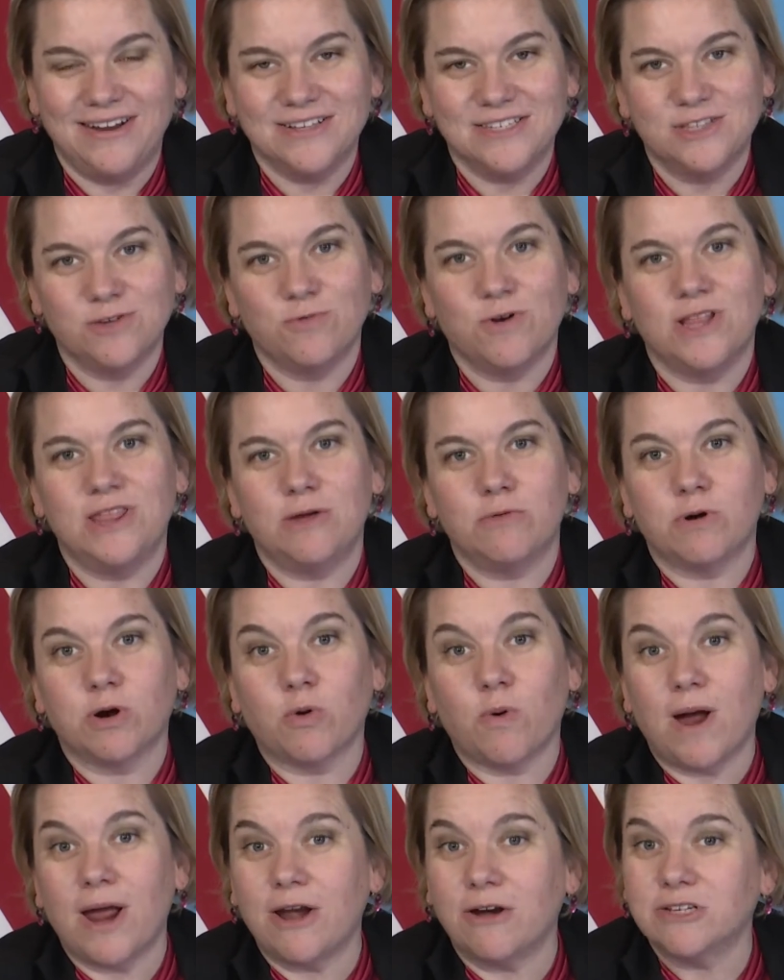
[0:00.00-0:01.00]
It's the one that
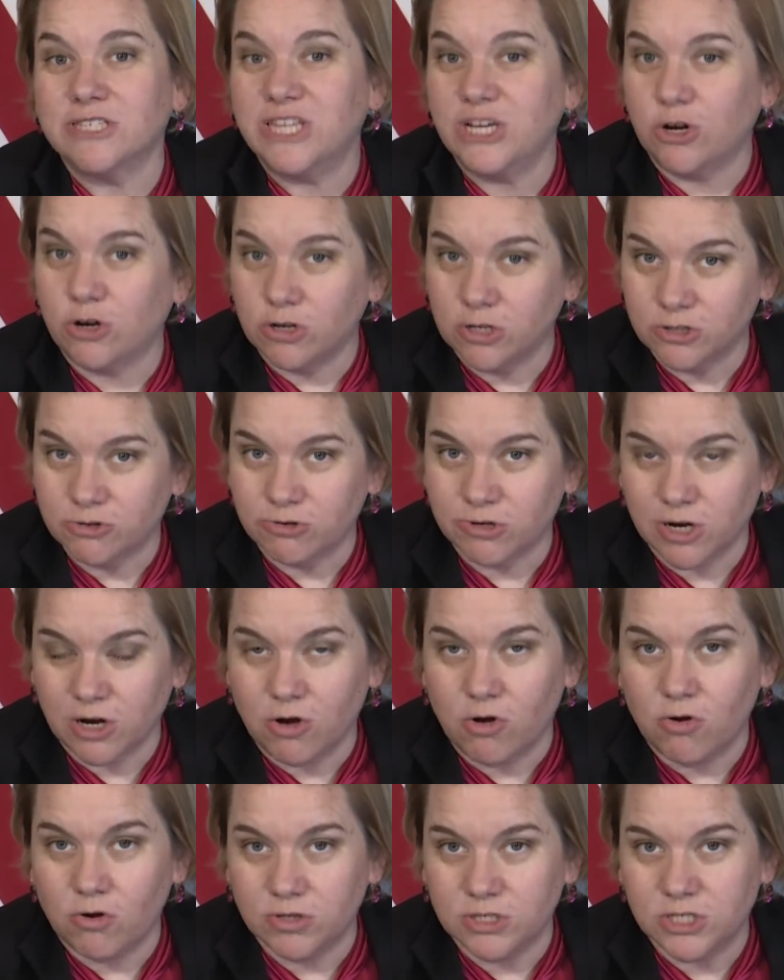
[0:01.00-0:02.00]
requires the ultra
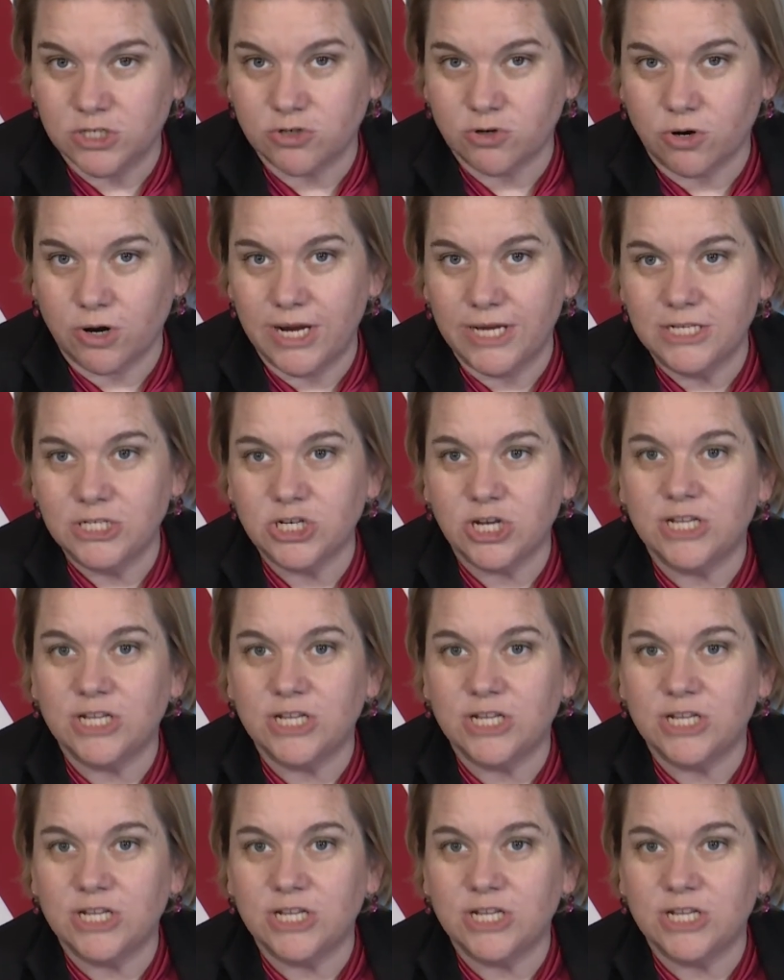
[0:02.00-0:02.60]
cold storage.